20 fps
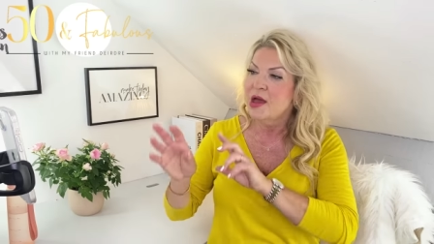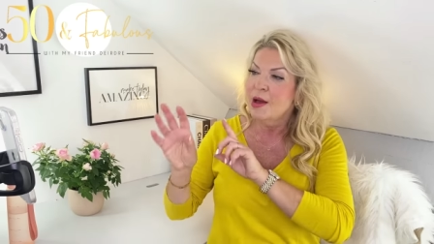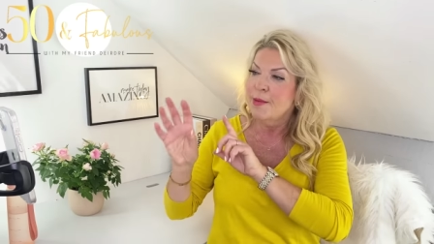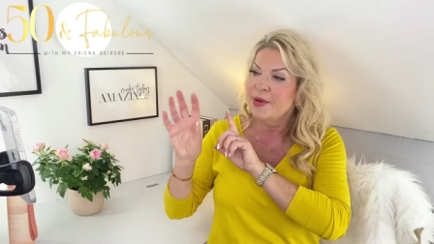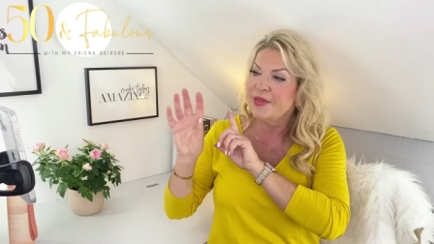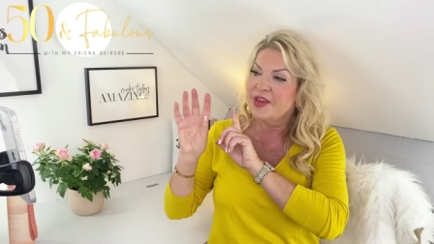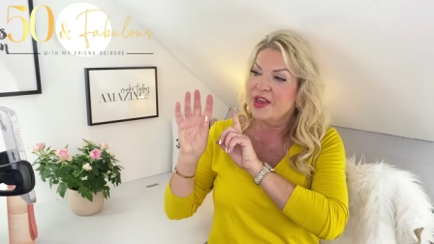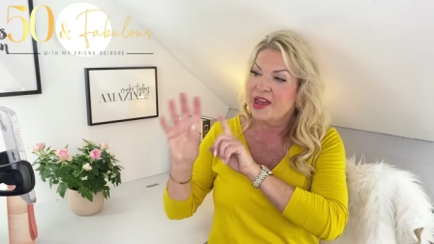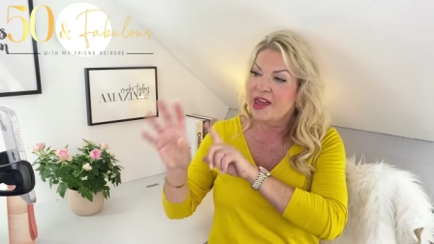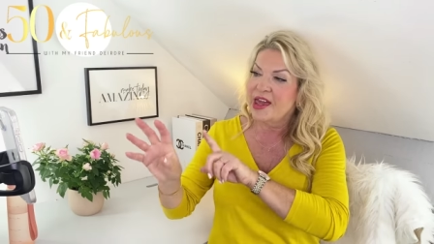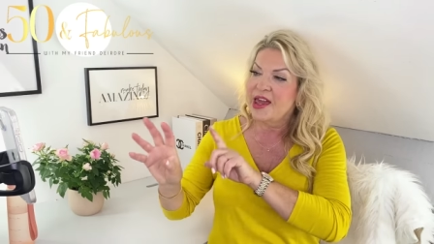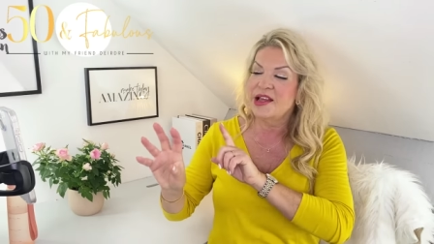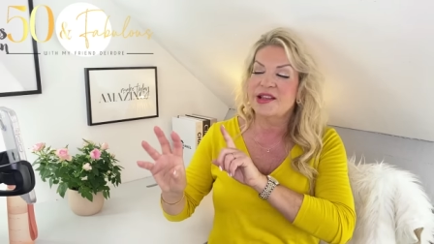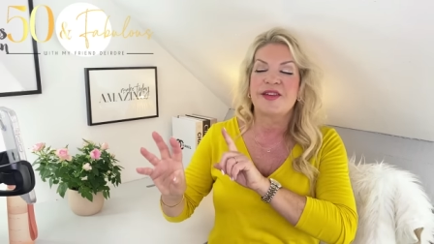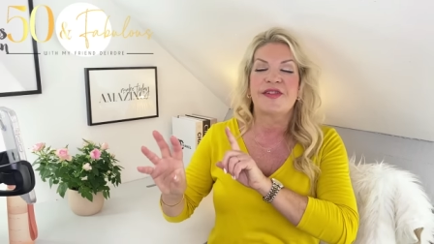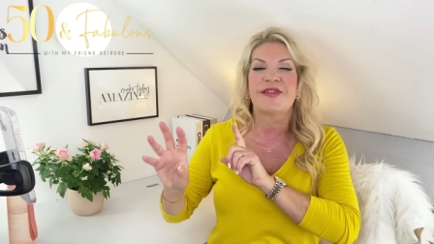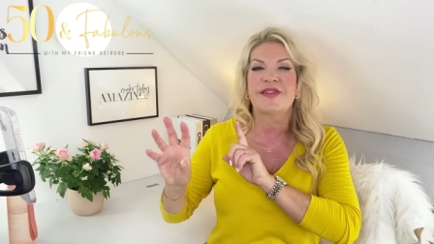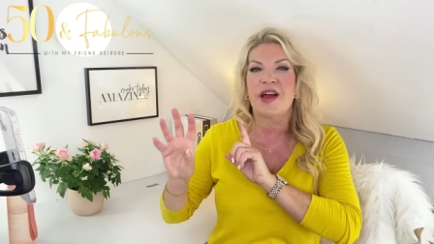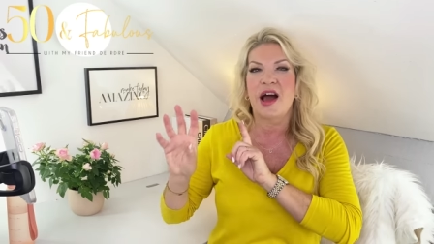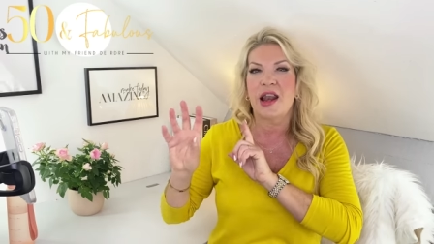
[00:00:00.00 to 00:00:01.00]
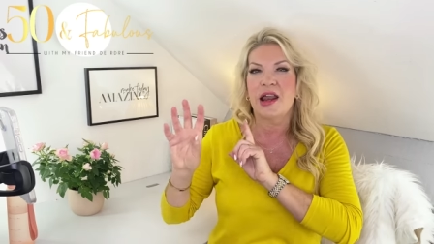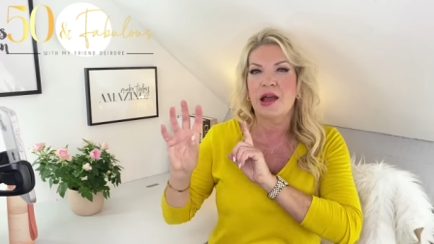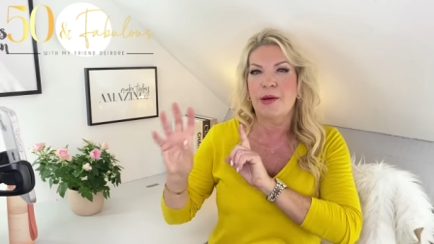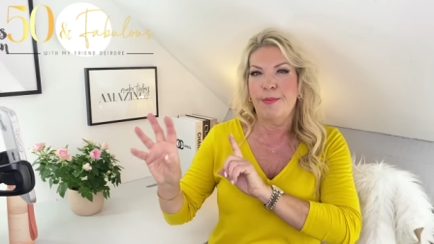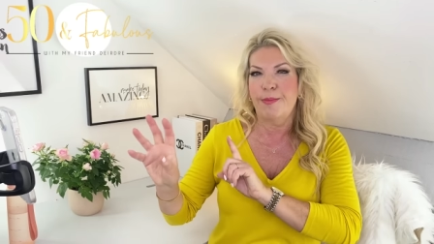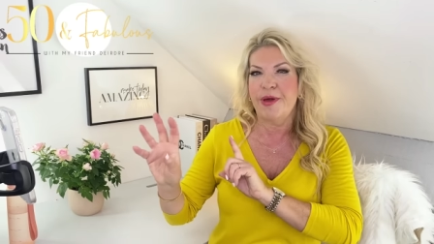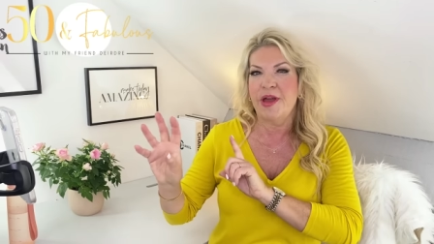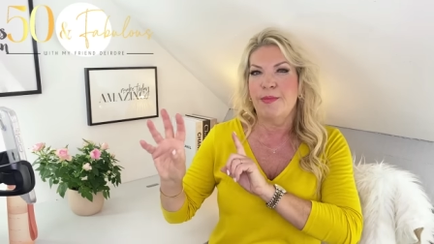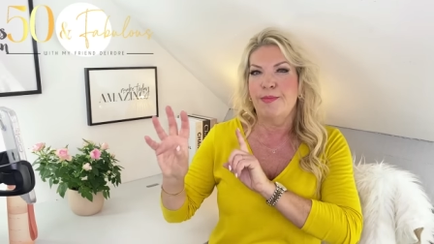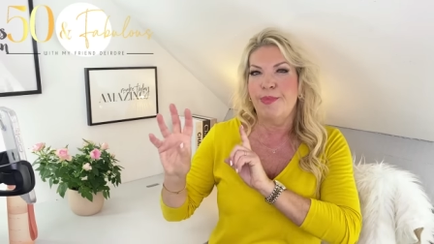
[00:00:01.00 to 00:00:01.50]
But the key to styling a
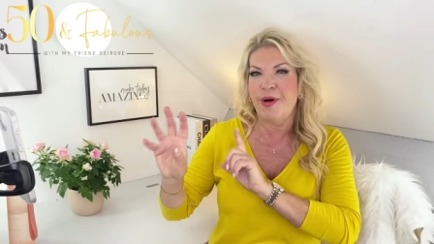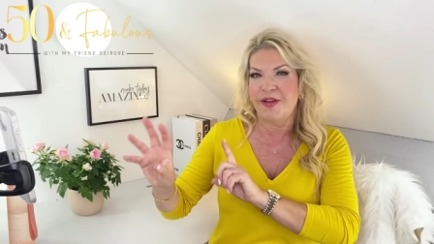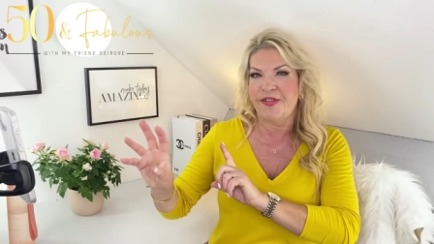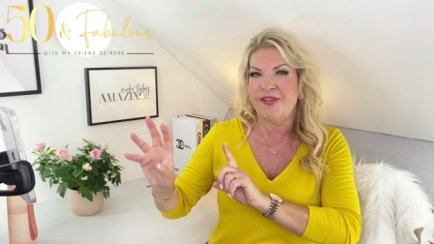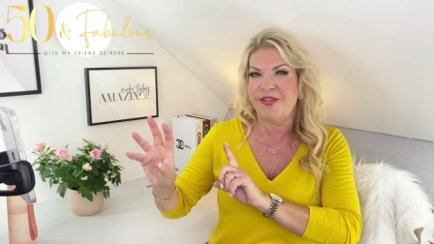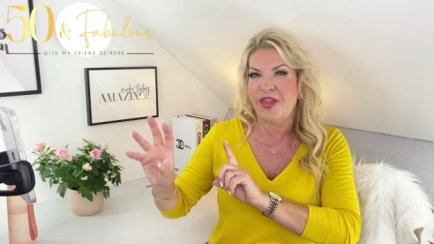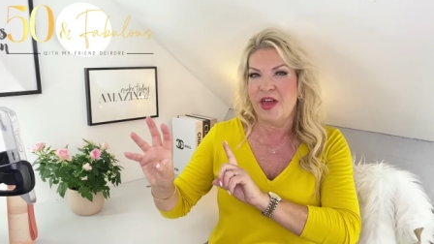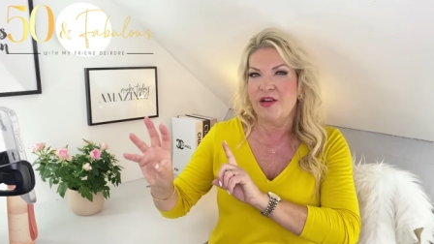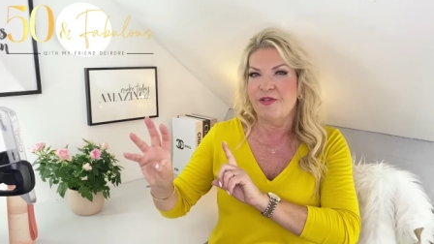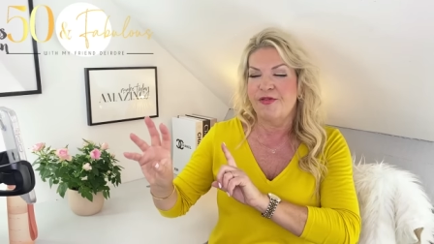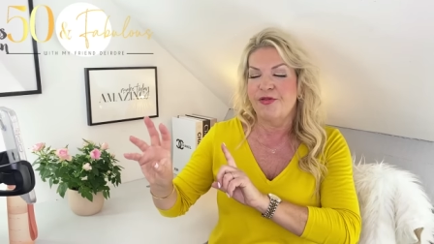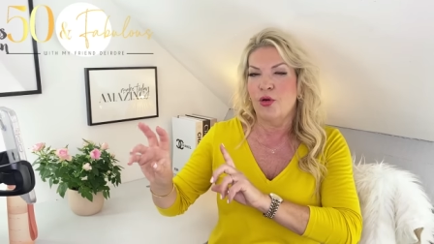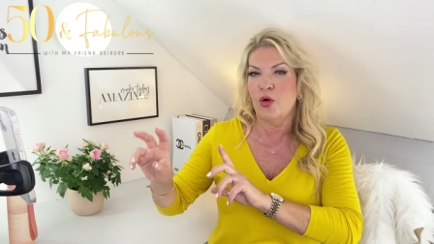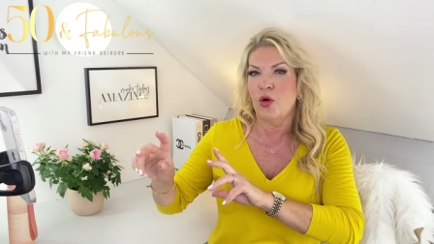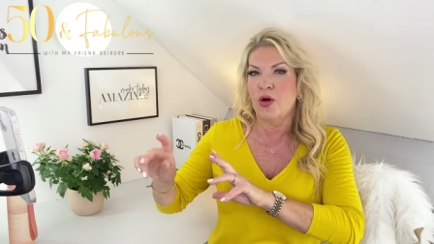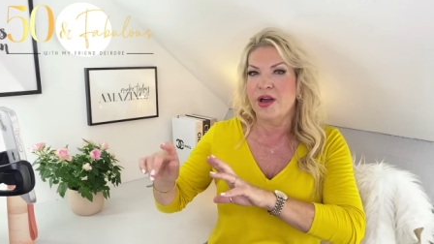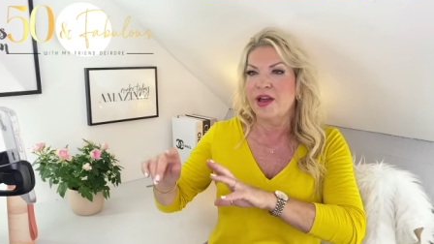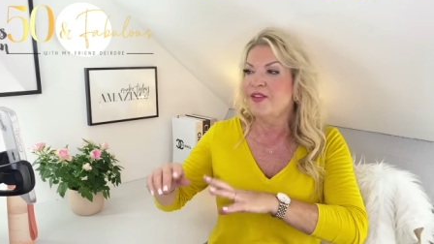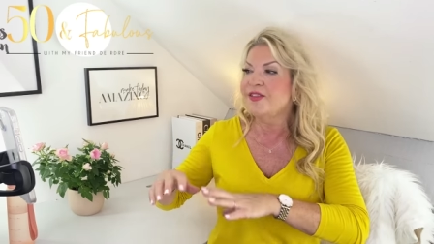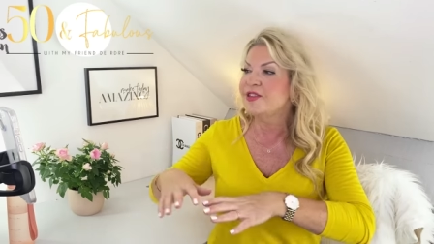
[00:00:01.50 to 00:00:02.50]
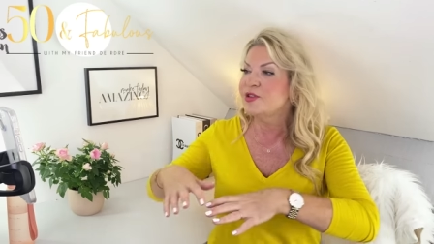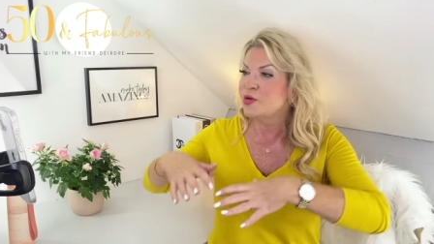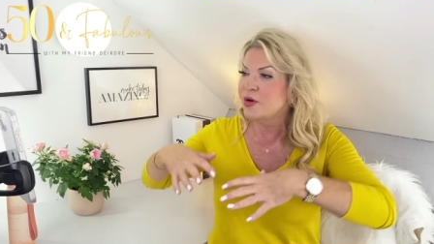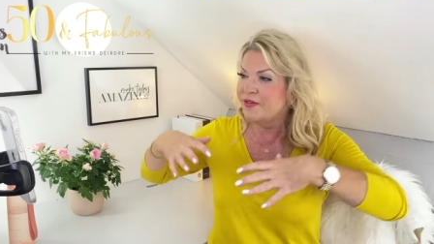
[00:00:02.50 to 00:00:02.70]
big bust therefore is to